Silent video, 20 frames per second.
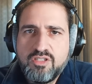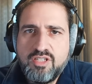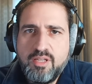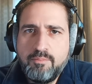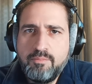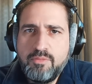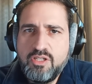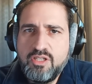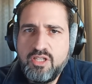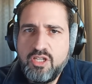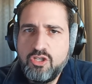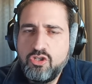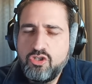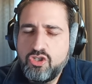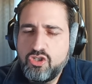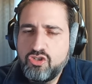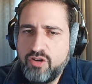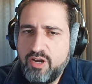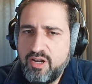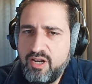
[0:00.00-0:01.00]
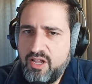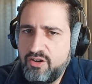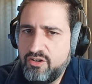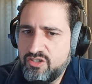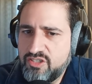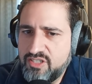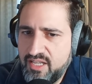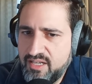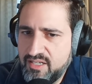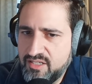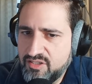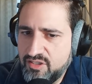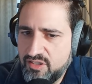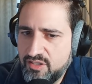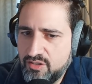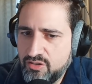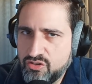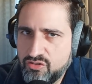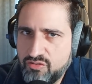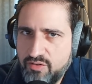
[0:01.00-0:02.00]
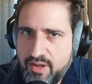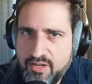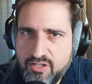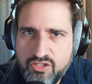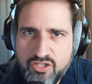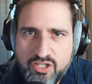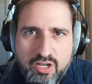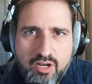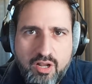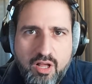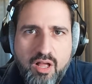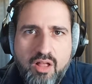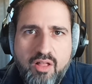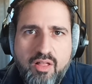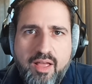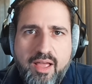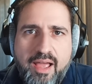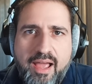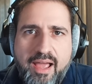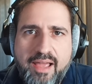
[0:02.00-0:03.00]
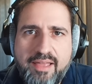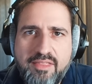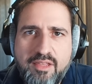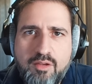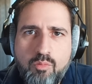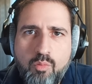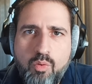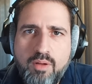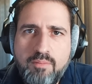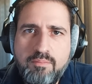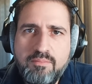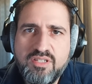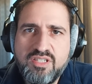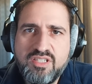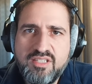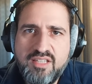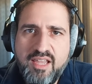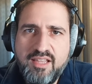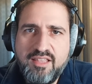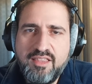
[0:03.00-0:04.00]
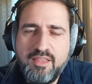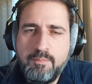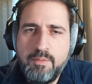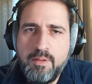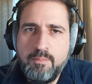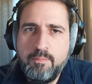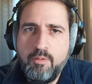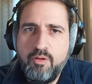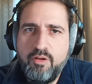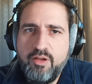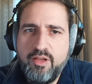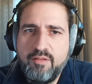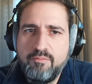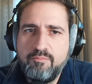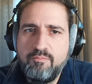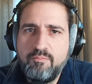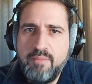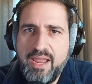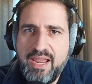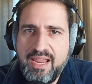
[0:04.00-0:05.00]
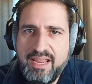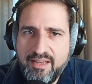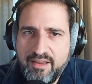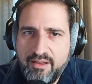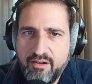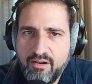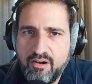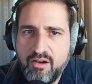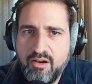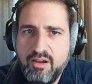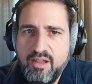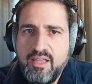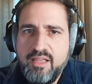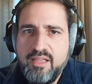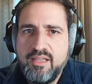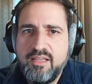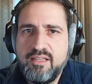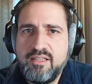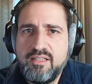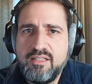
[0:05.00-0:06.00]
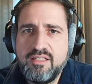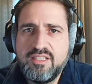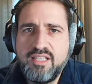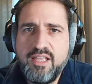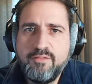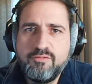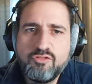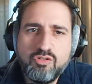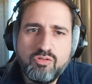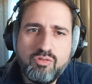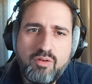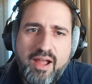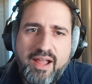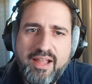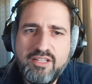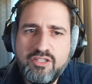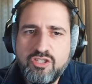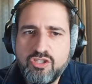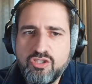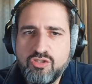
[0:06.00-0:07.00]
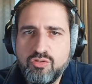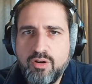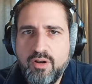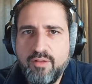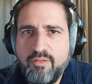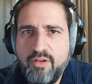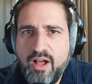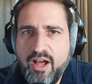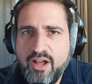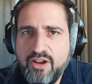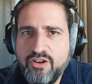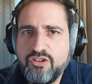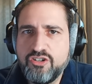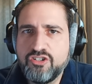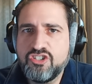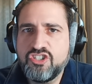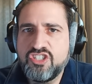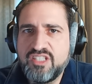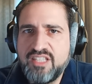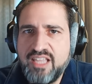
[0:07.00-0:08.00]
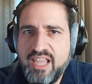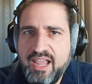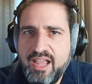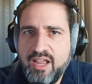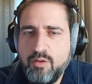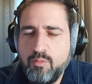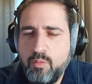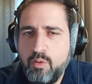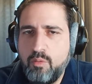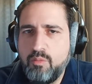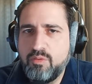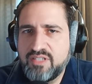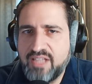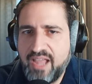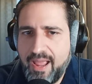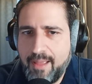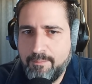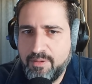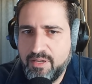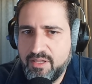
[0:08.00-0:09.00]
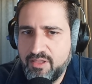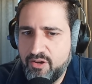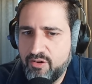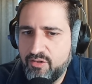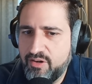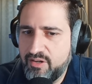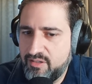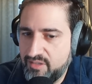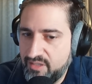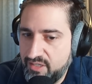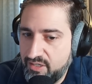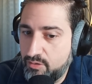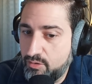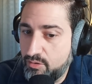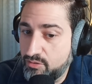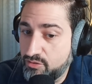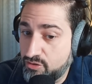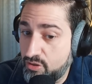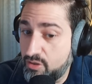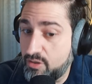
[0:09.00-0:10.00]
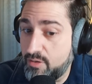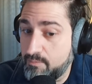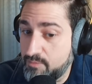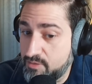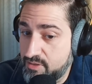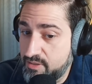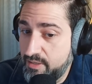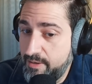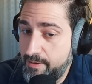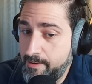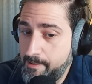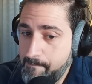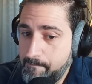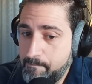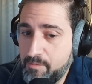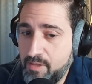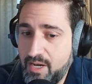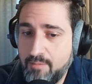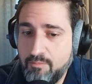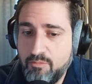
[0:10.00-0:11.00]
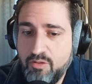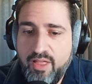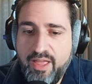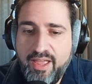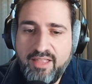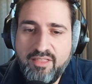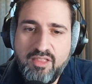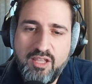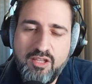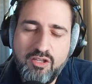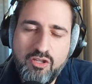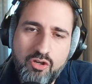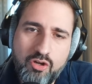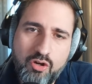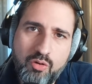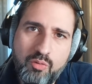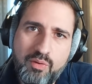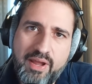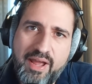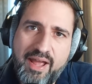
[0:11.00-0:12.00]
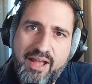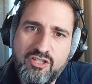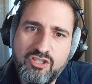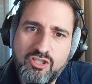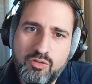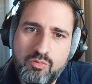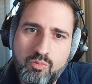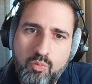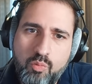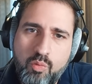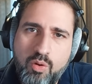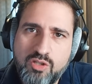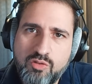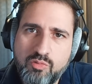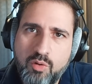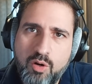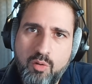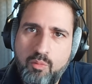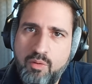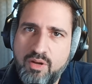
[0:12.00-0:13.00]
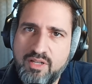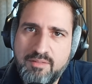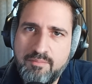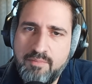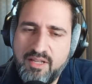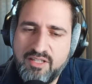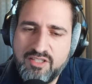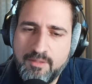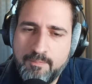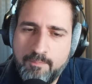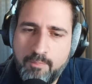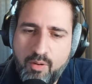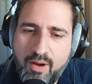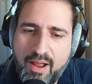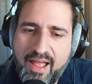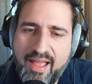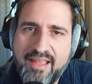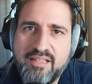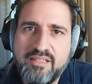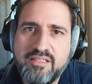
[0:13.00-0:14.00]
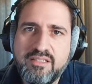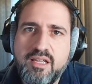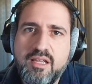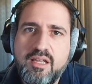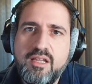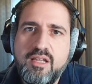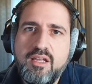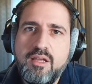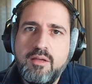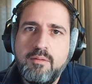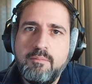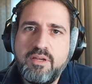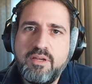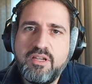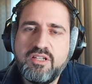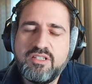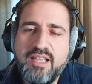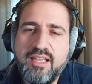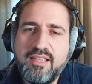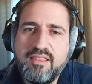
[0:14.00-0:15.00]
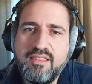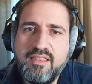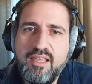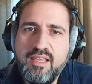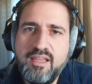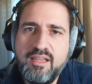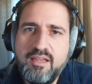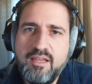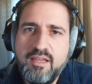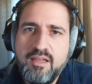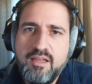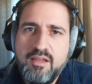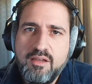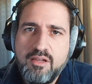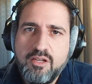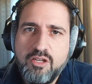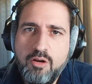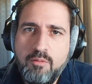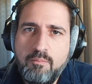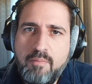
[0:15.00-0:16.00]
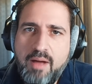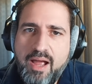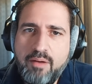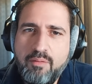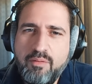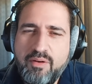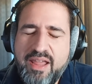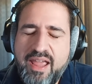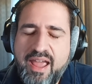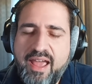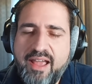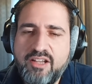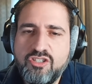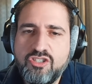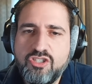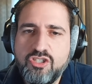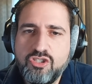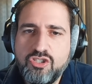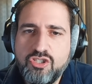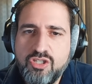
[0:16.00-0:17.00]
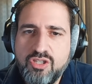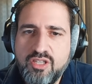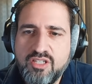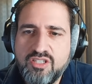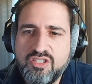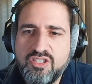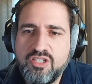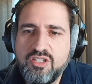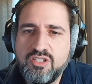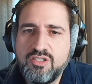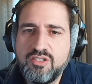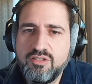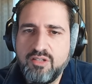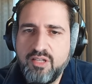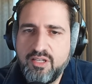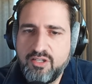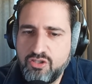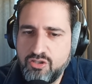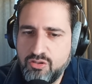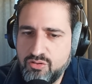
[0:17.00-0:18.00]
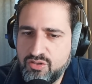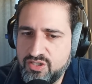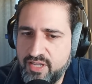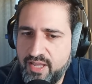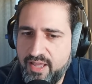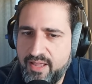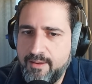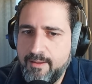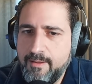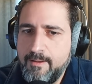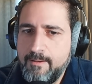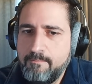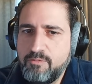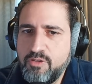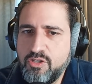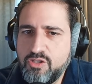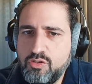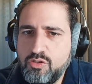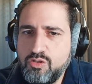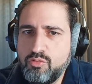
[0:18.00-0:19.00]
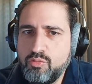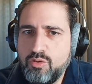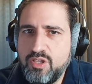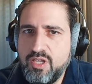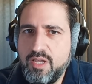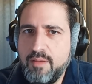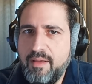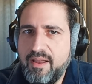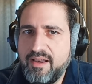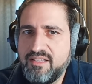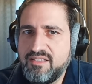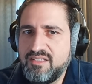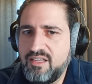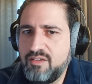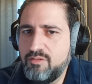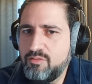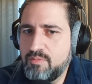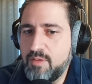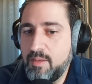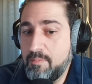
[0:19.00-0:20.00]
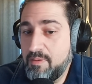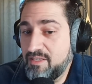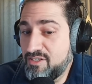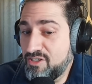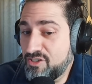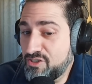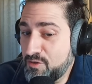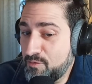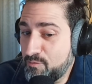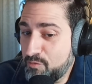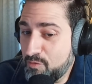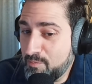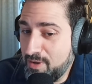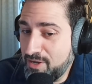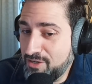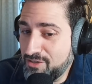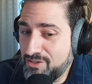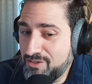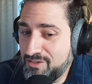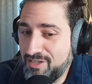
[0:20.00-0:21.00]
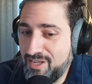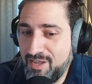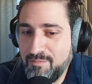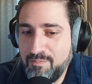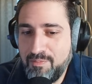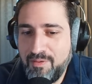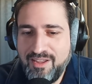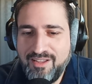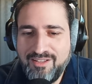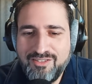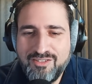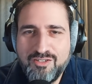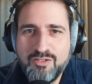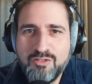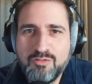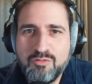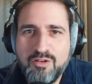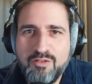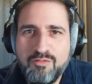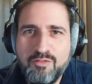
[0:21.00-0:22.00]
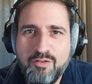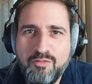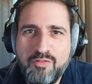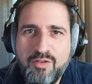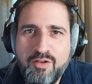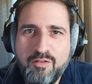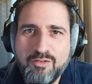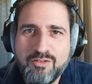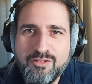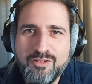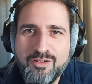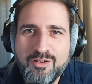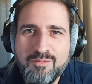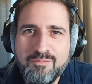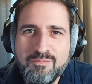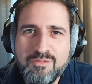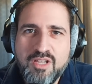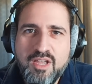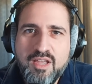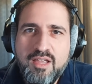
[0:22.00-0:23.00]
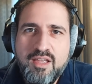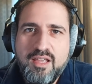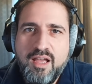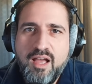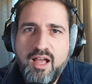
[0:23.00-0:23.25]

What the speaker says: something that you should try to understand as legal strategy at all. I think one mistake that people have made here is they've tried to sort of understand what was happening there in legal terms. And I'm glad that your reaction was where it was. I'm not surprised, because I think, my reaction to this is, as you said, this was really about it was maybe a disinformation campaign, to use one of your favorite terms.